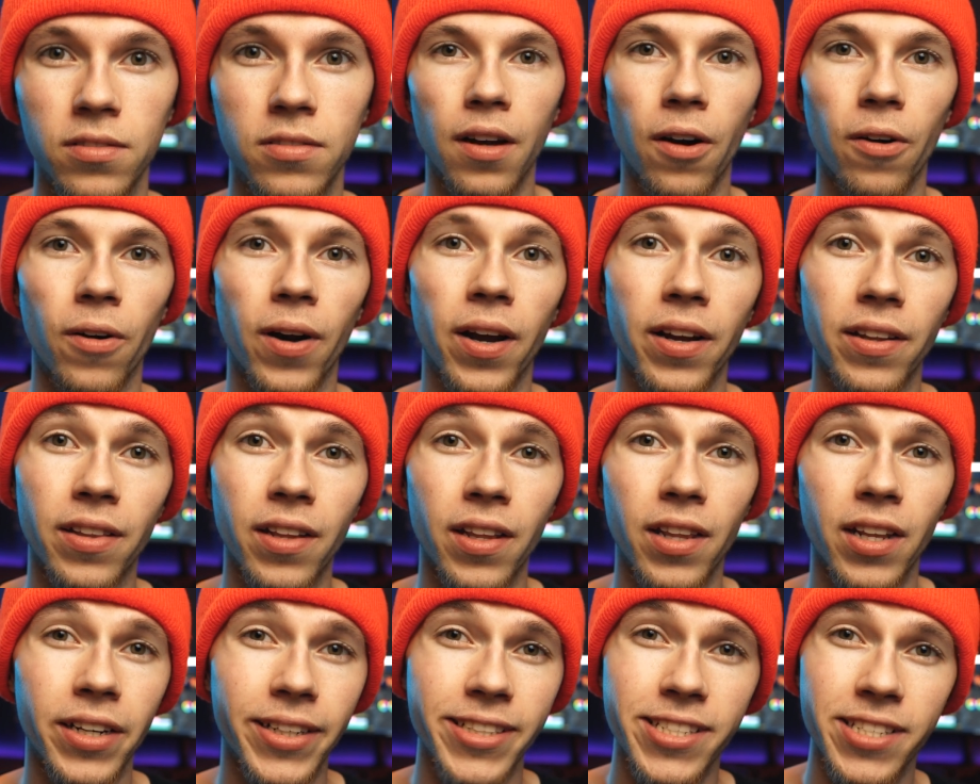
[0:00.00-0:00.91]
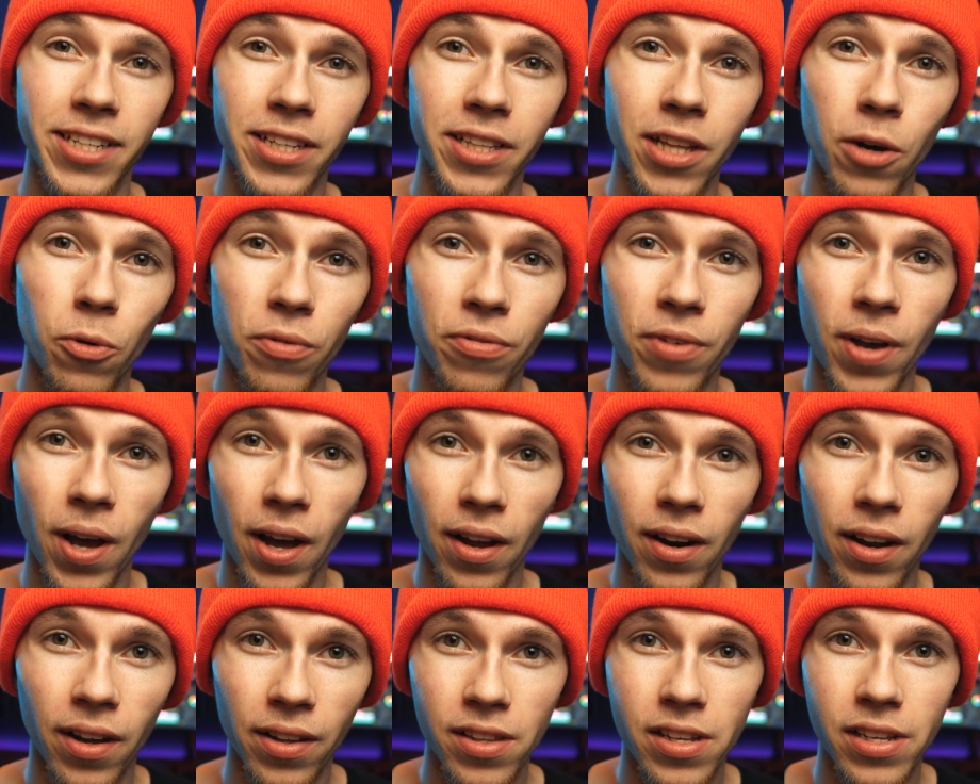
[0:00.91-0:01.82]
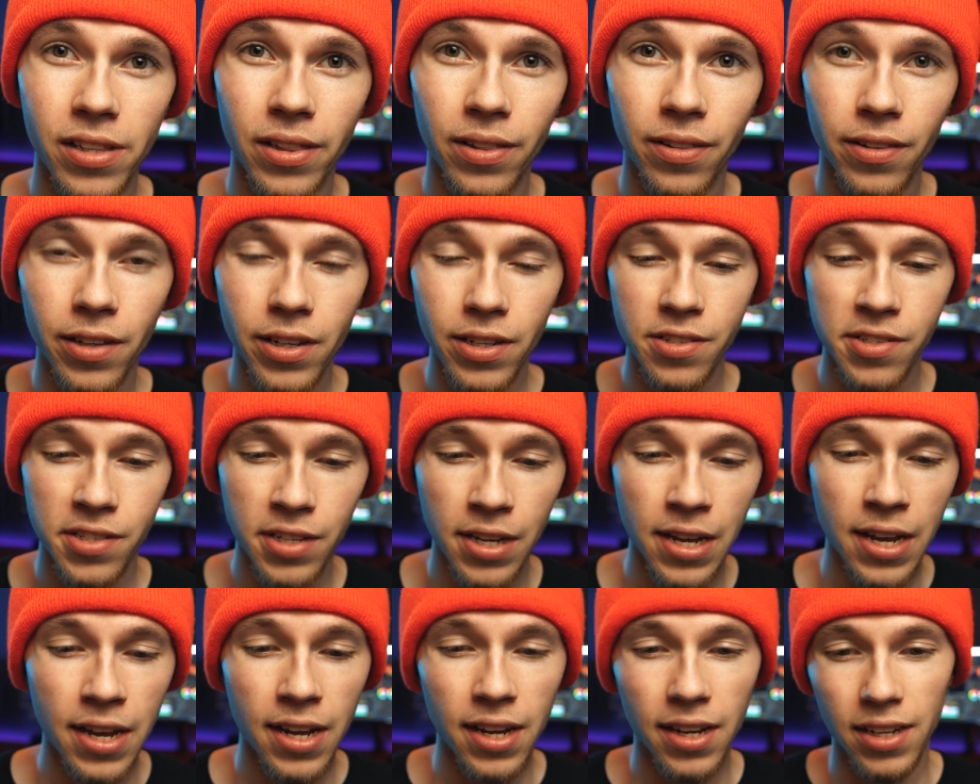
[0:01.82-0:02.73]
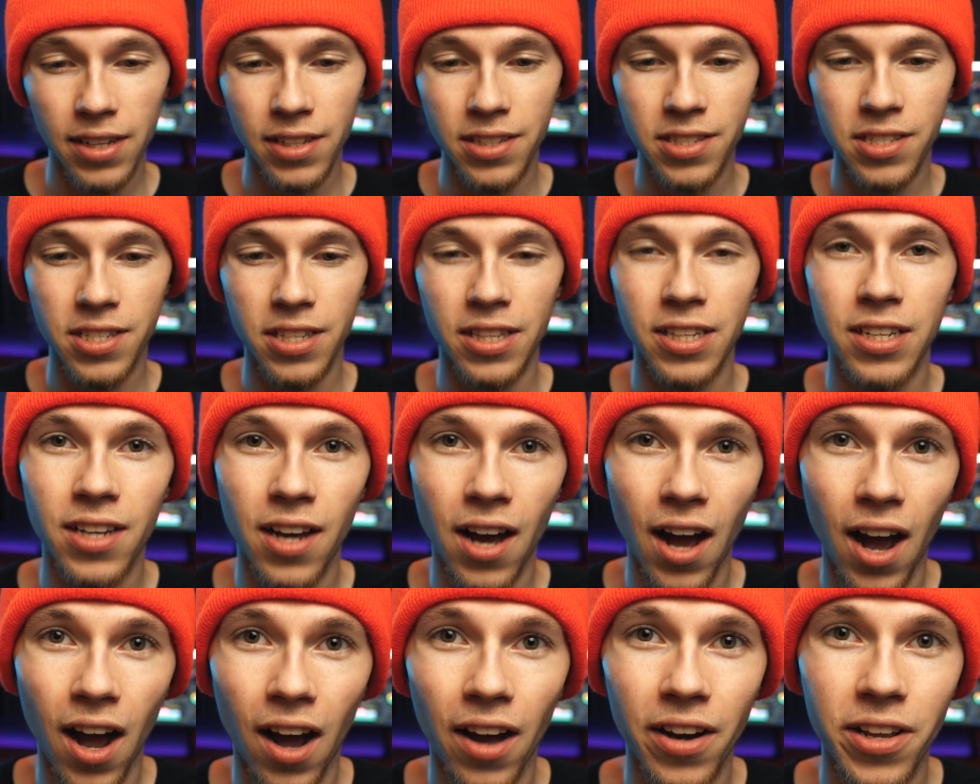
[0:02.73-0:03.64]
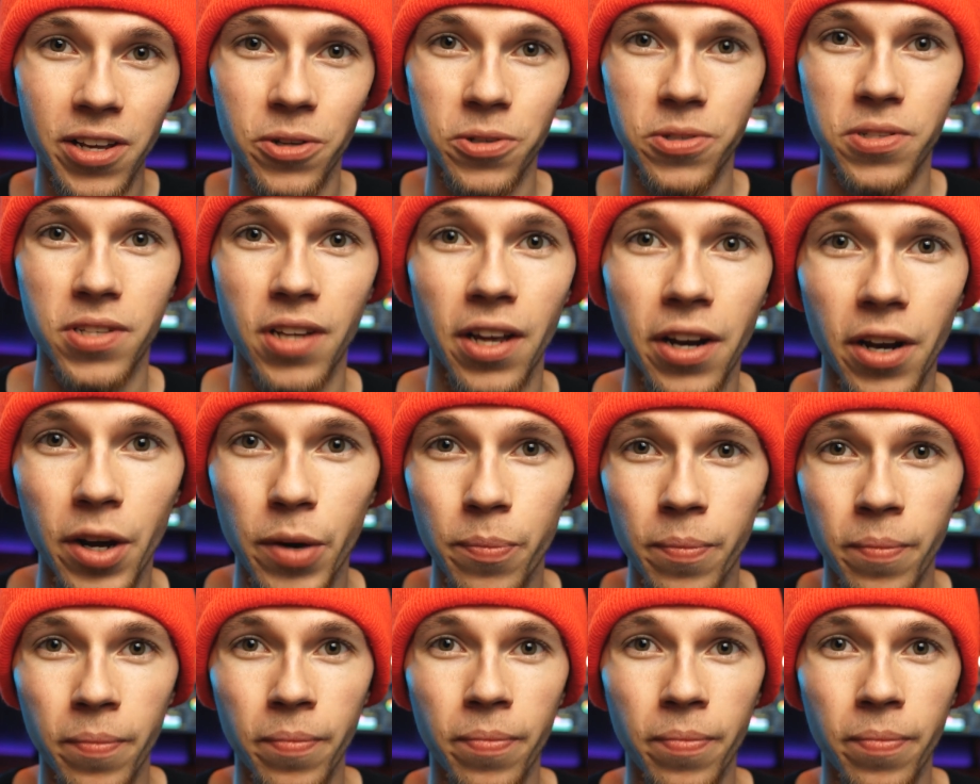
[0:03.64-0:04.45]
All right, and then the next thing that we've got on the list is the audio setup.